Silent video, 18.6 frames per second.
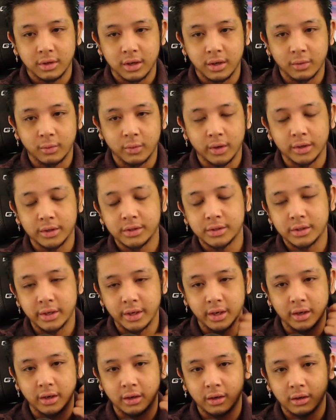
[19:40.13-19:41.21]
I want to
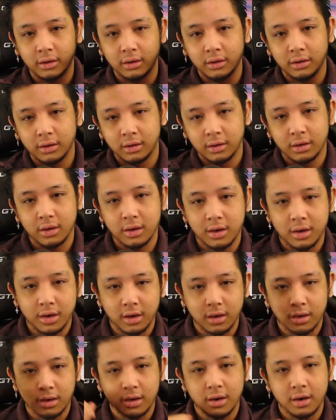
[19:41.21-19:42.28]
say
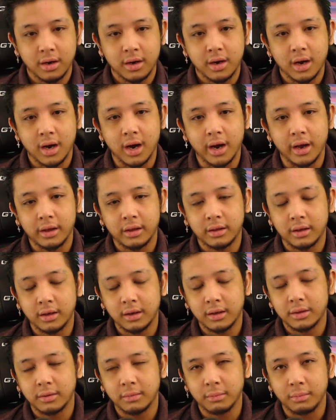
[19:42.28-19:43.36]
I
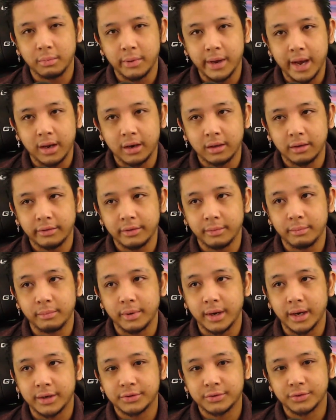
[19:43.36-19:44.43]
think the Battle of the
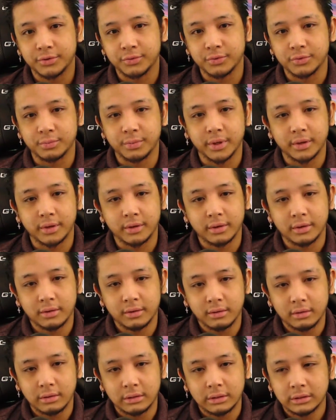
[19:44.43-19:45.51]
Bastards was better.
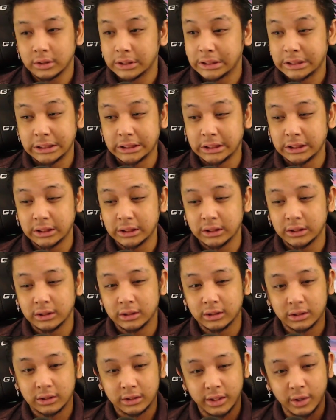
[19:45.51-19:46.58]

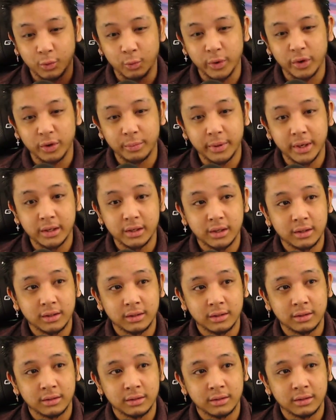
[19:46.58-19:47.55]
Is that a weird opinion?